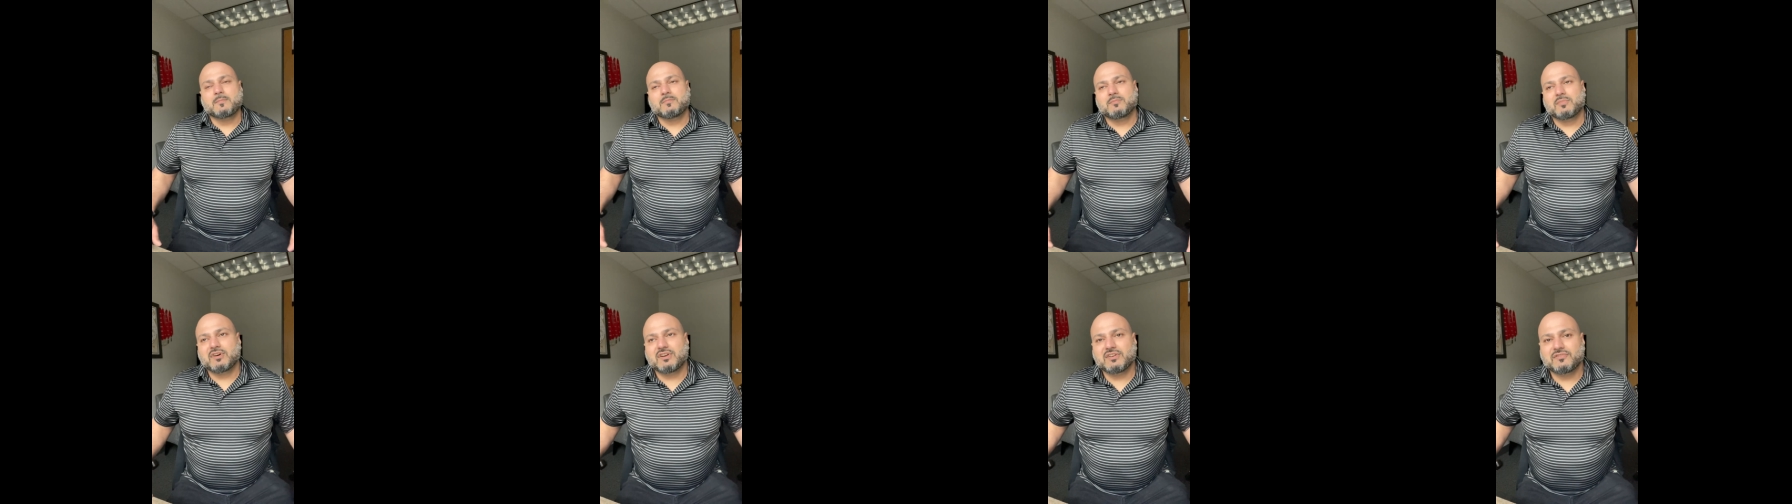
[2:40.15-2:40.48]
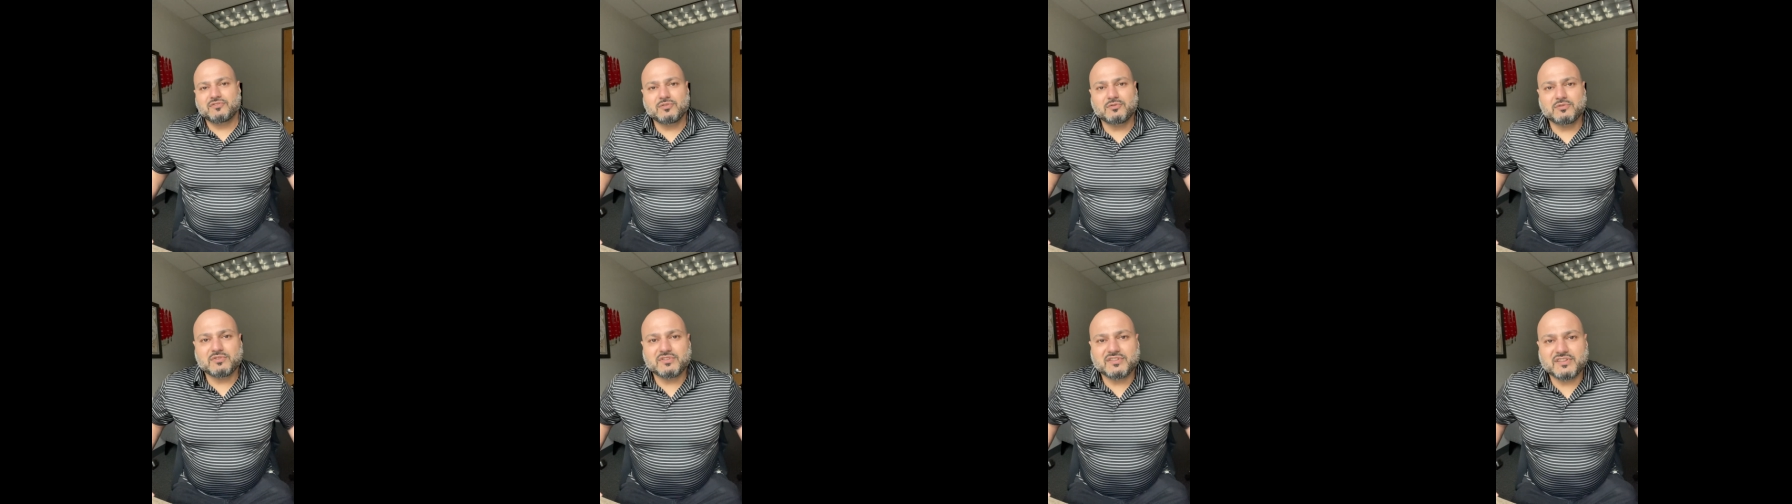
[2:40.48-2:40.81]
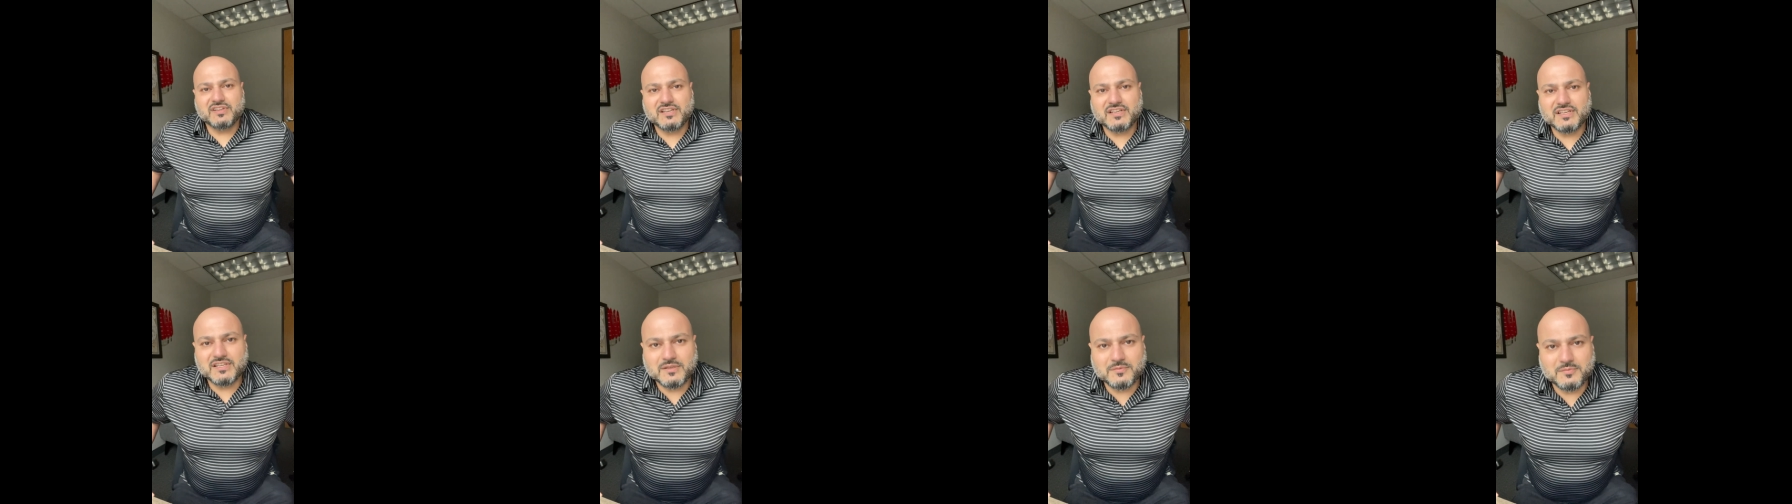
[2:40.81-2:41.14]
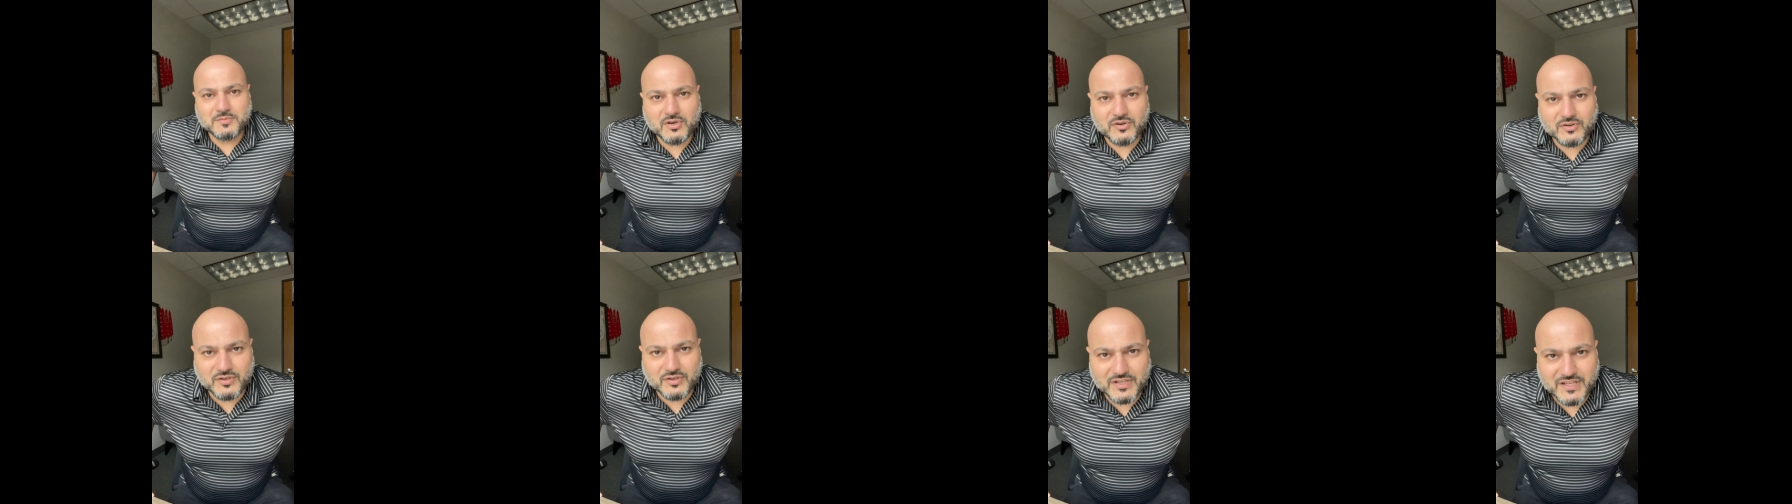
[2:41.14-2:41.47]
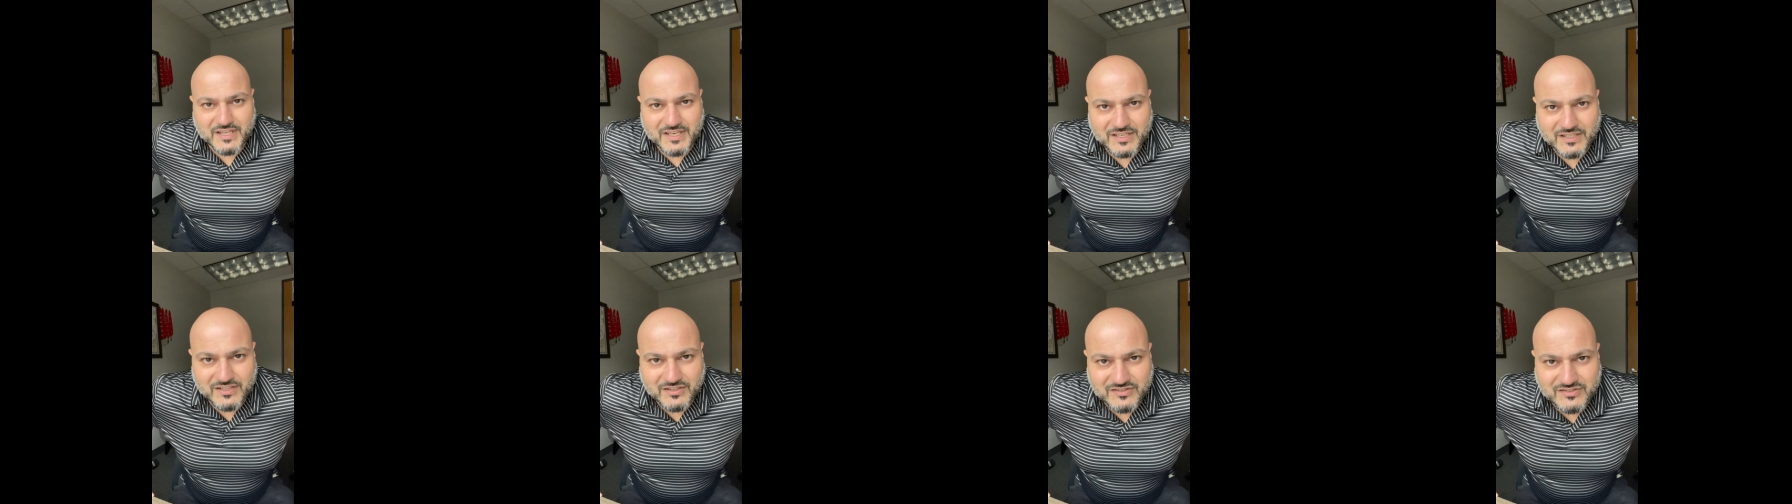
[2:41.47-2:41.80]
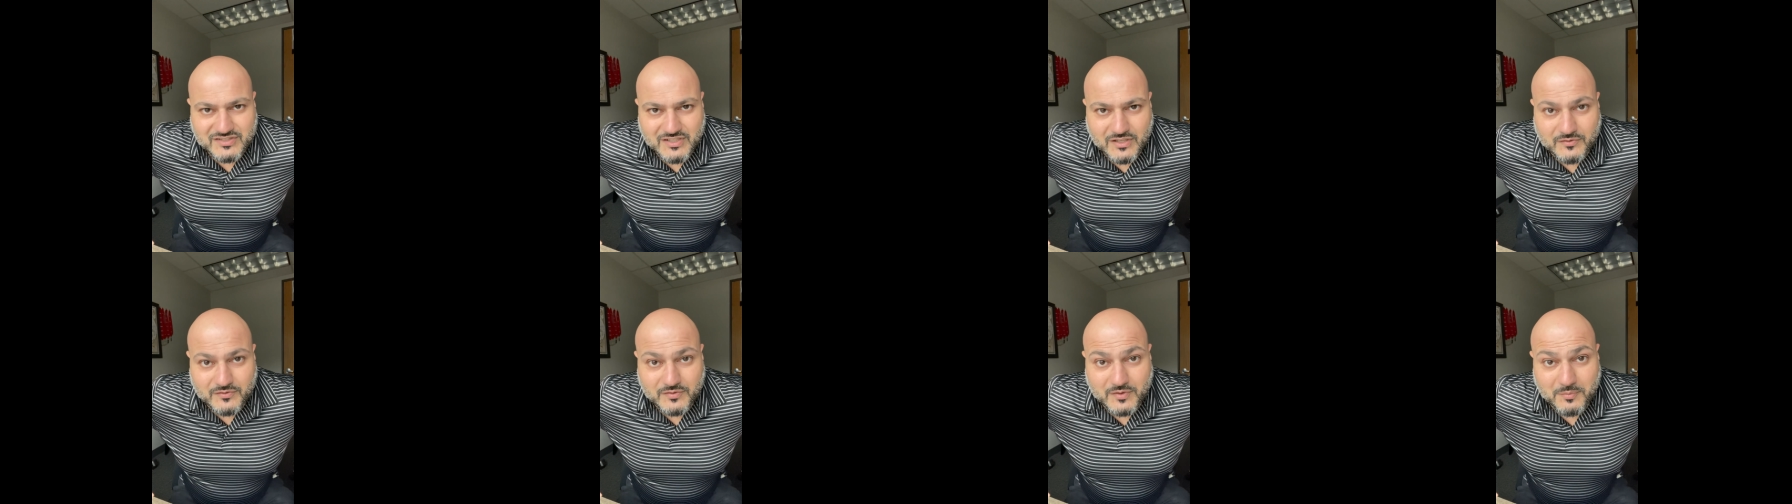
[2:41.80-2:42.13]
But if you were thinking about getting
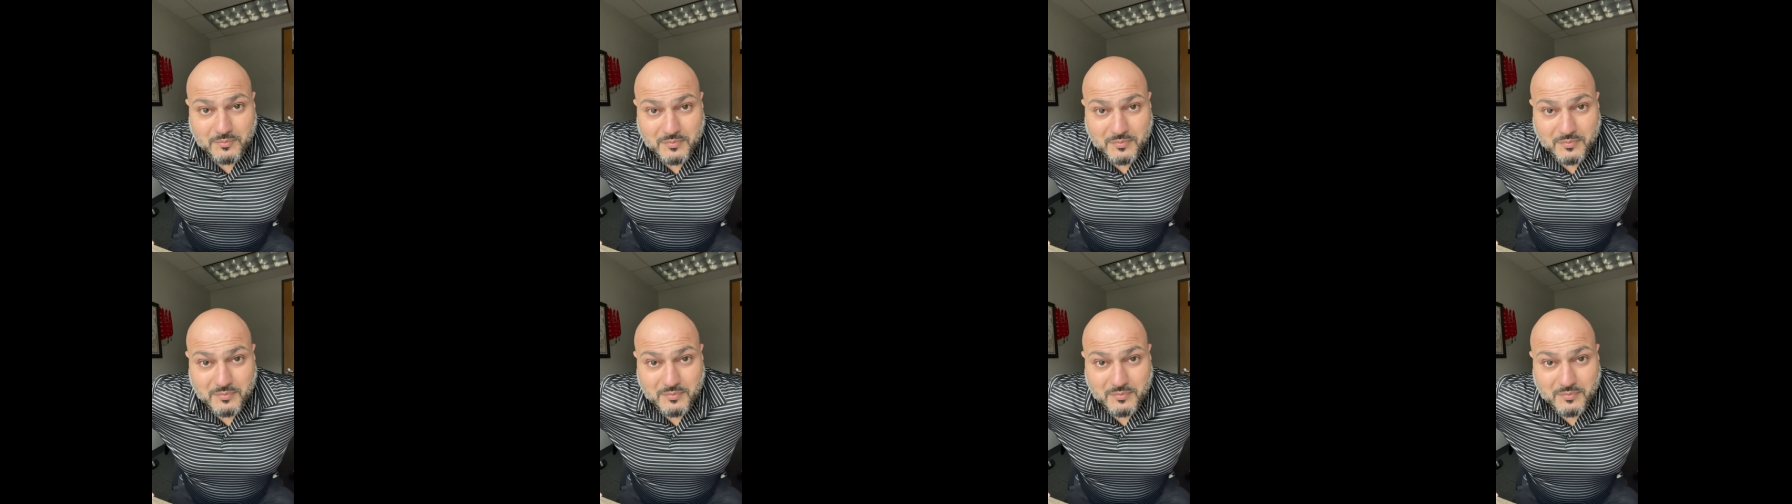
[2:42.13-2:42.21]
yourself a